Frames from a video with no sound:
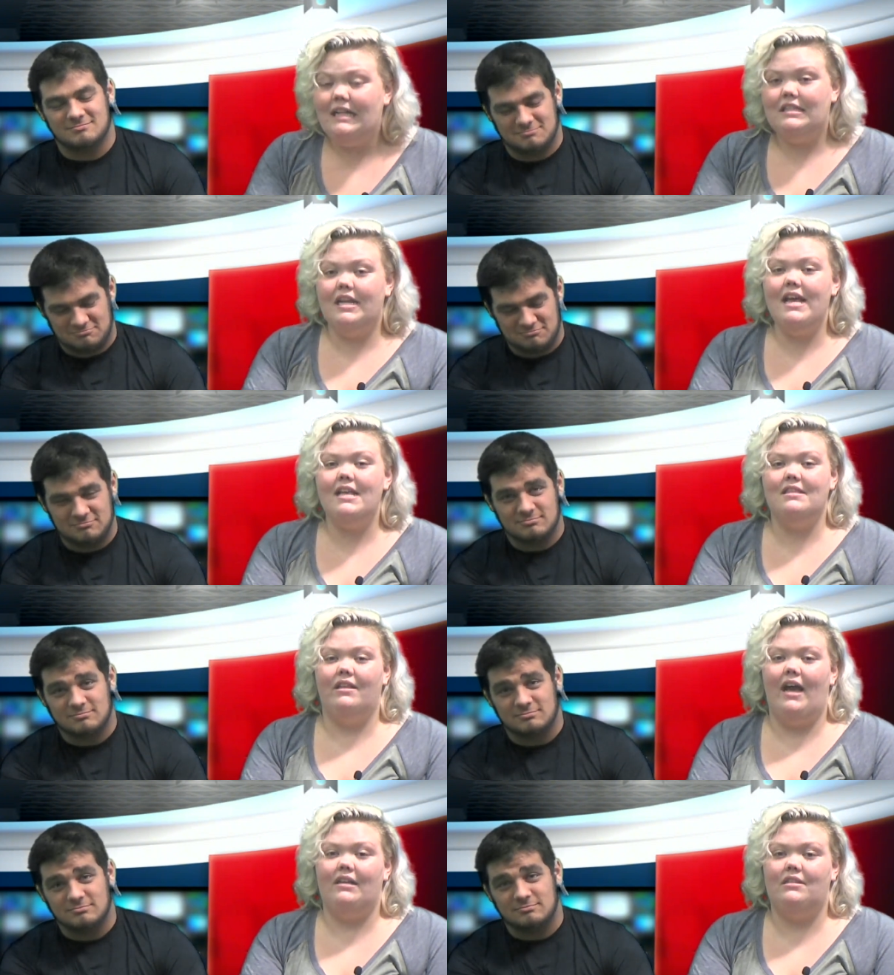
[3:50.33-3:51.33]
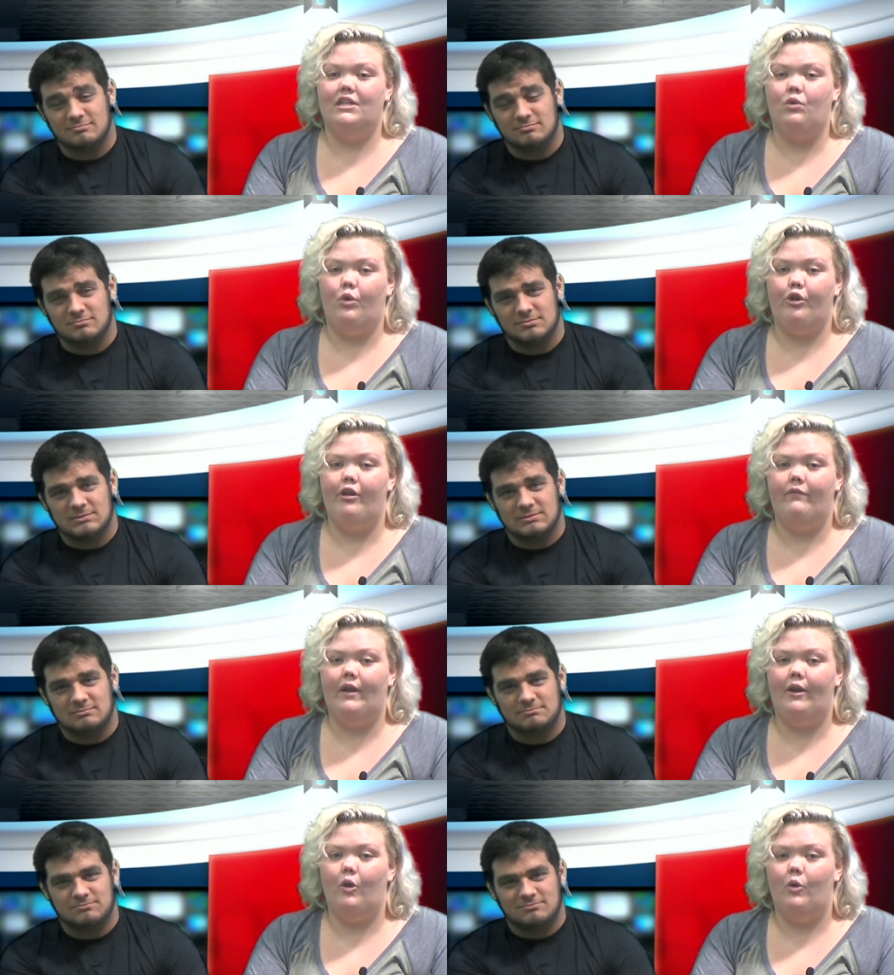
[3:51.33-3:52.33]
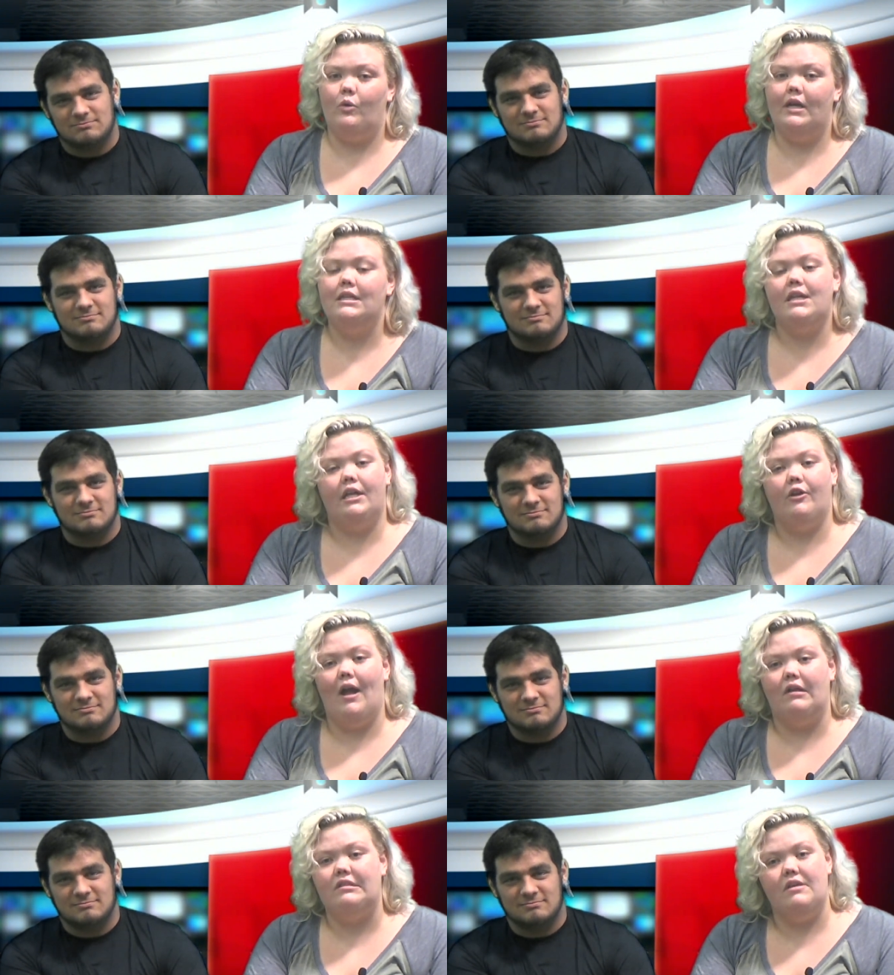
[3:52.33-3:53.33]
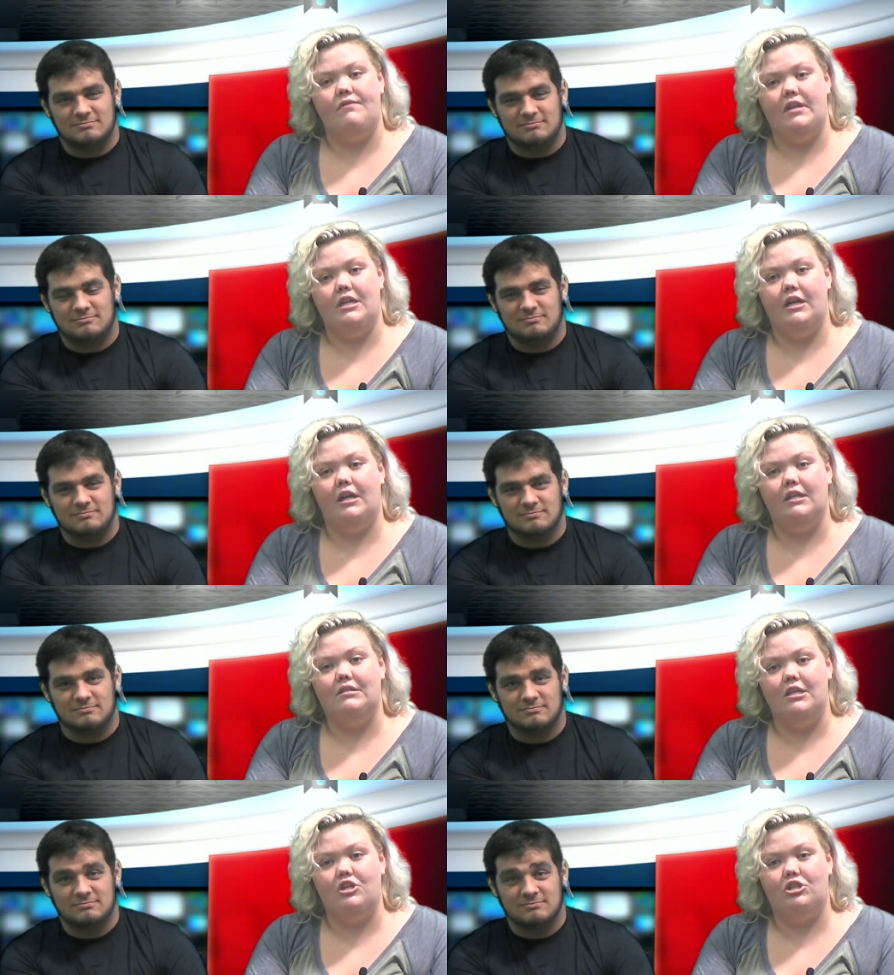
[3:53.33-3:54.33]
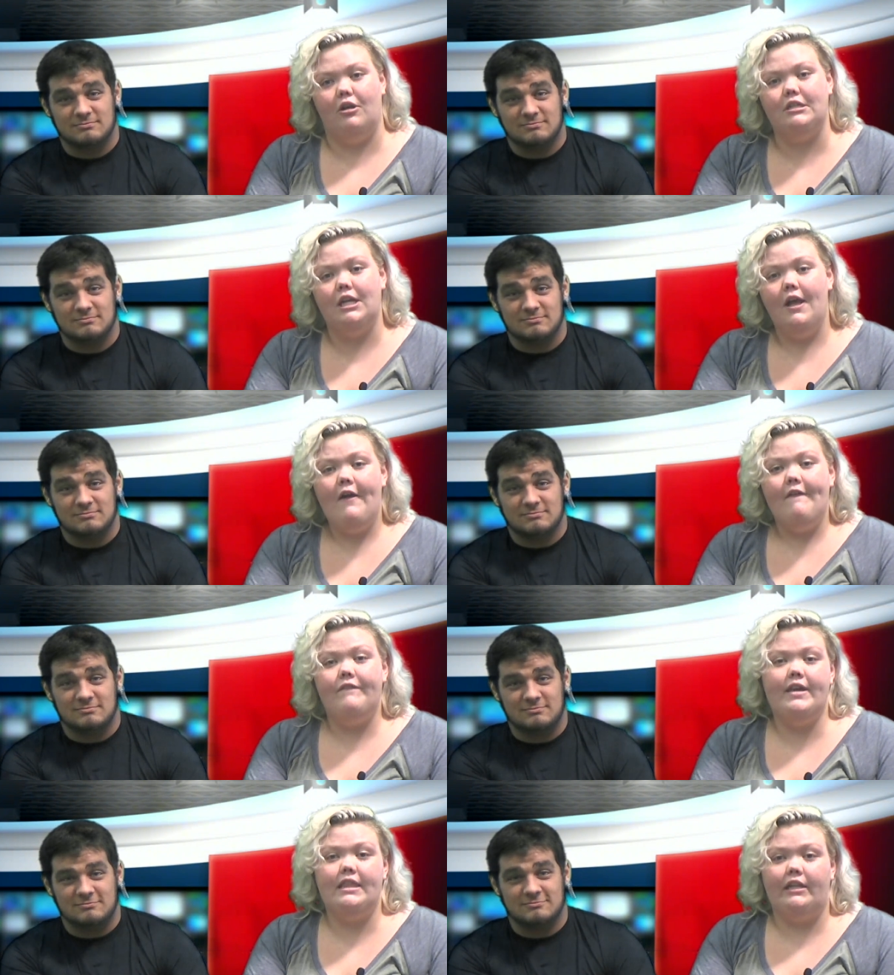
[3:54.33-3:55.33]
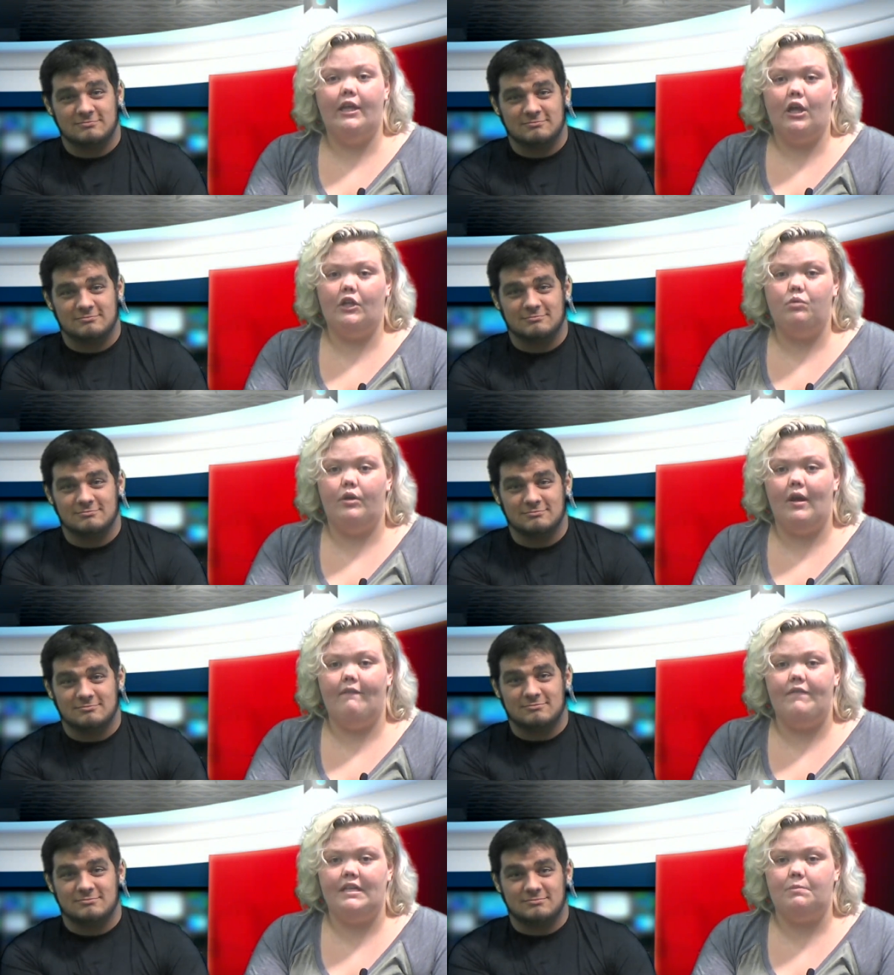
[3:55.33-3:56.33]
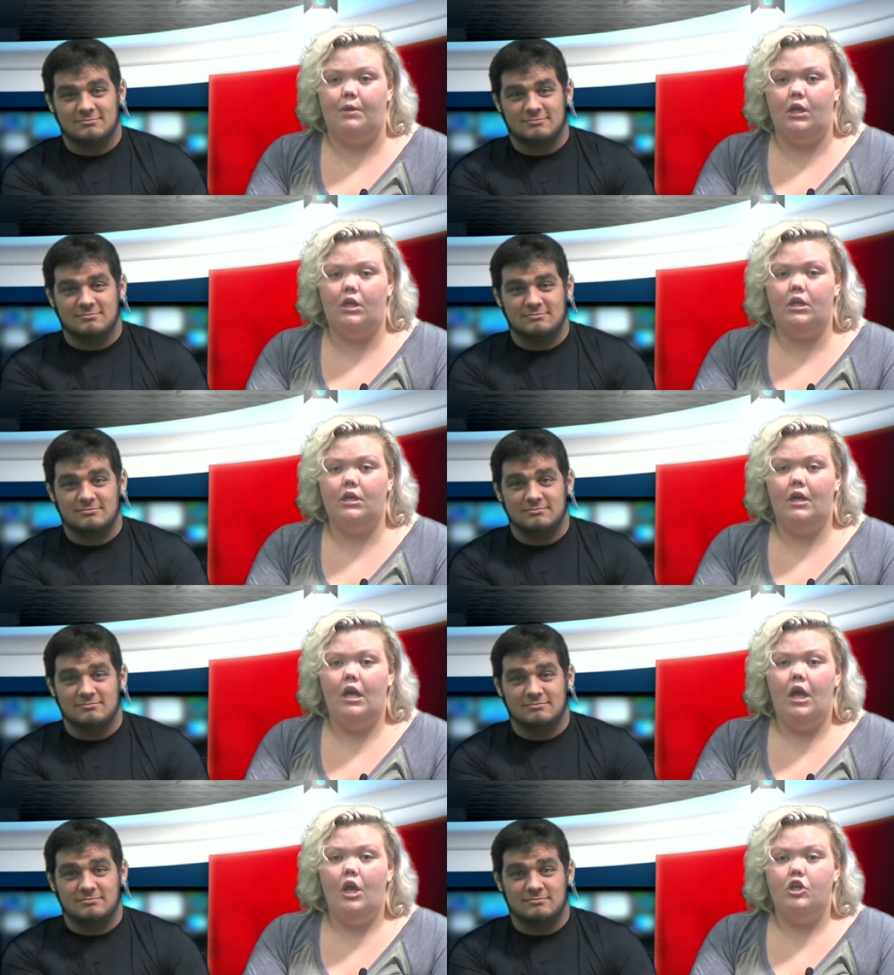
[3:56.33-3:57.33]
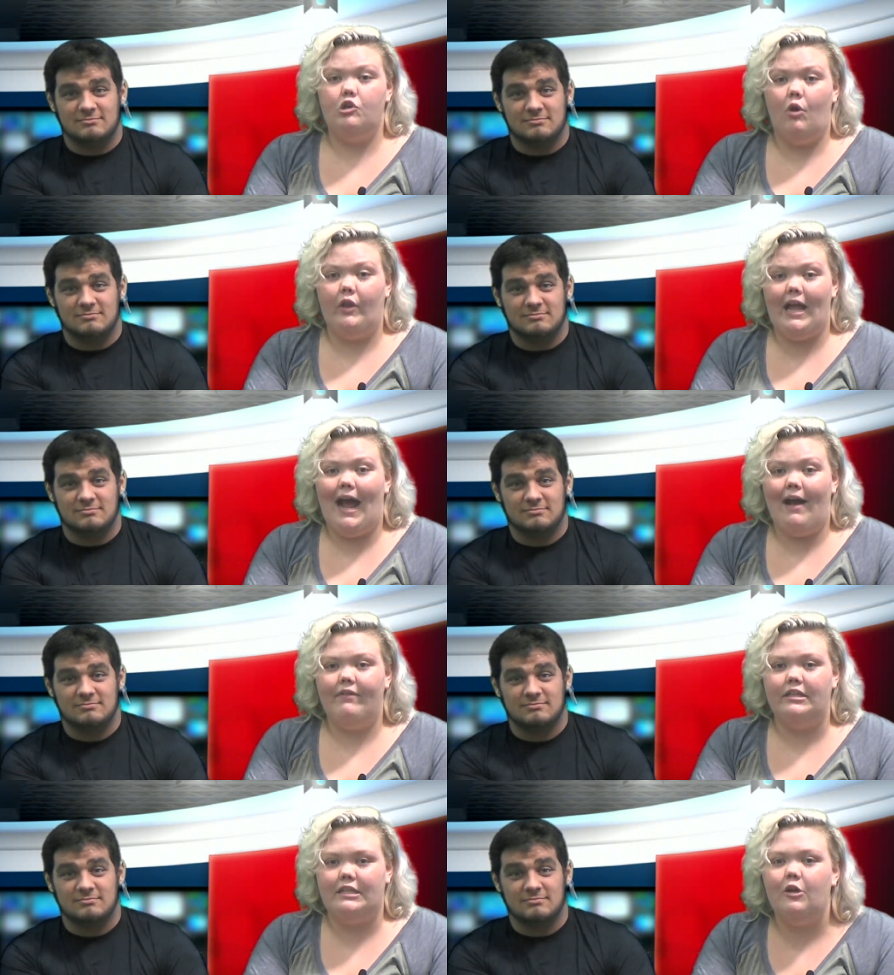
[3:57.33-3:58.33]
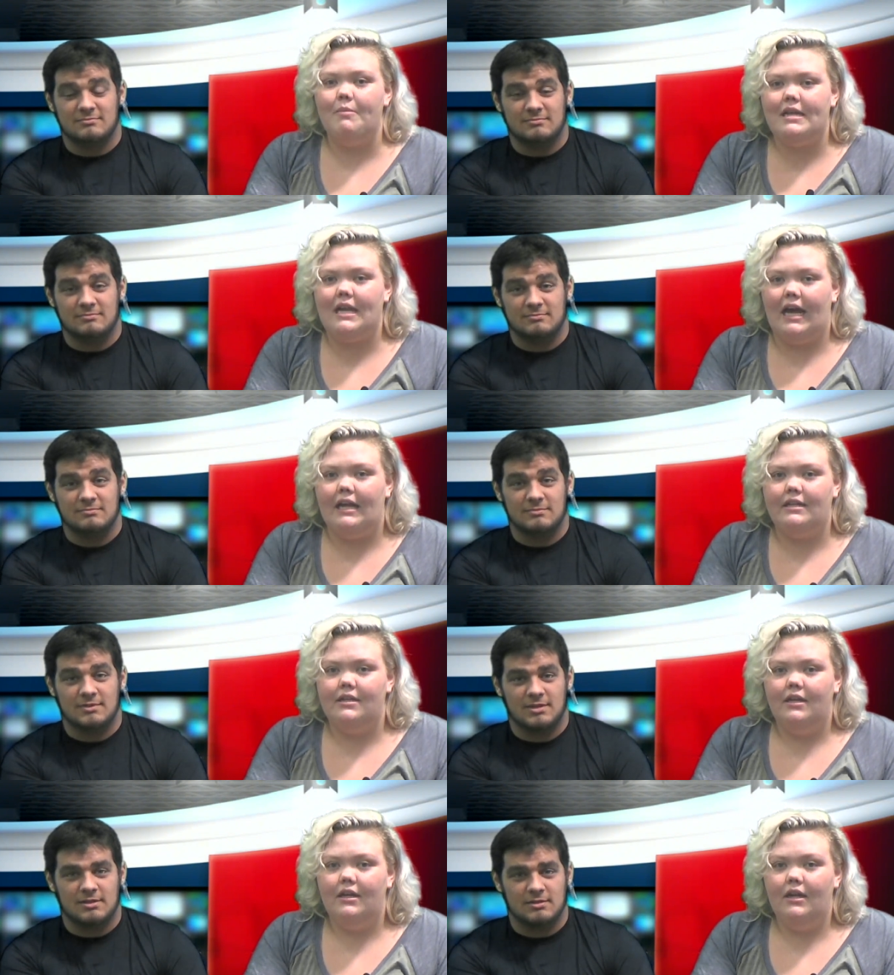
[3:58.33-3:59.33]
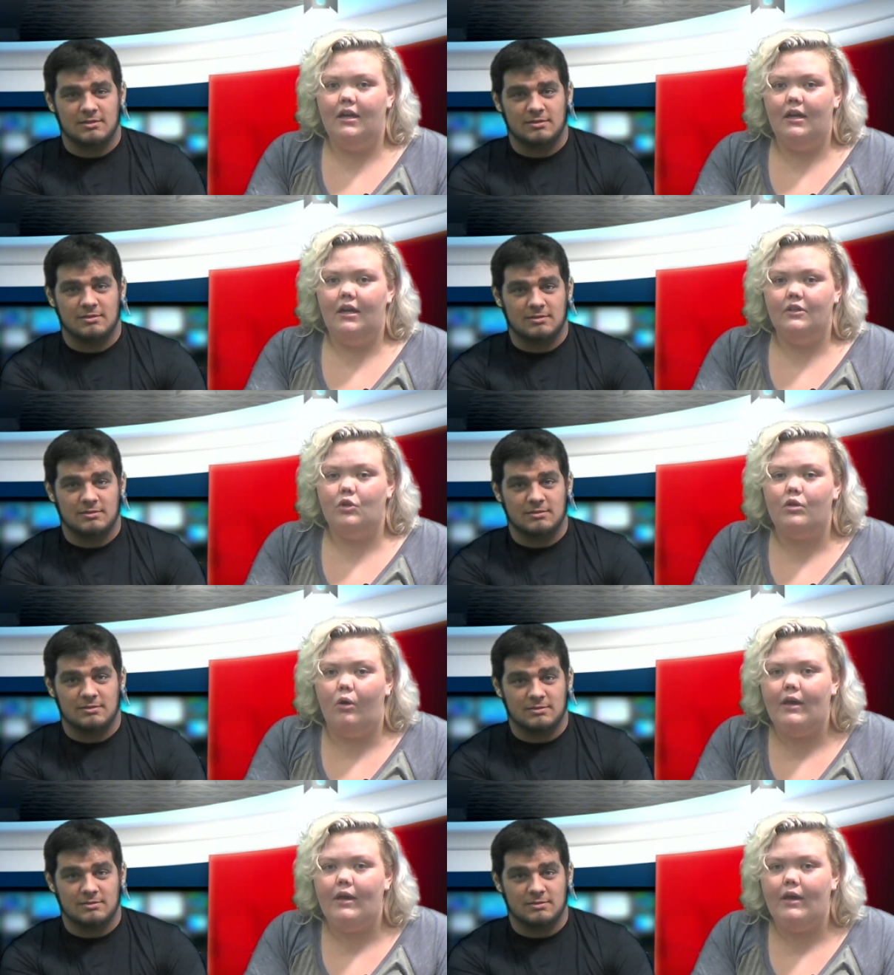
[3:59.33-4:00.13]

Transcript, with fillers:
Speaker 1: Today is the last day to order your very own Daily Growl TV t-shirt via the link on Twitter and Facebook. You only have till midnight. So go